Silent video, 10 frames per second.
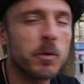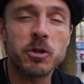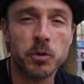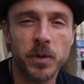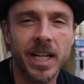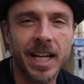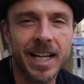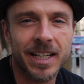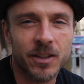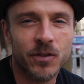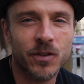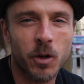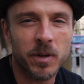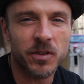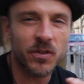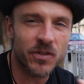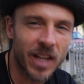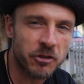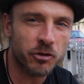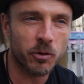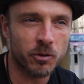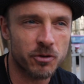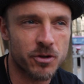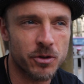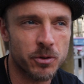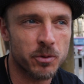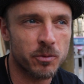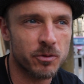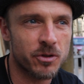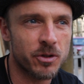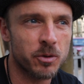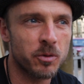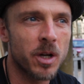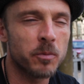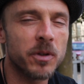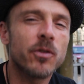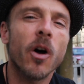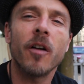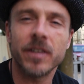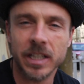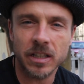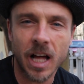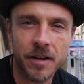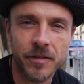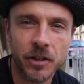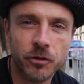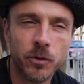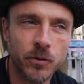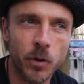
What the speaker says: intriguing and it's so essential to resolving a lot of issues.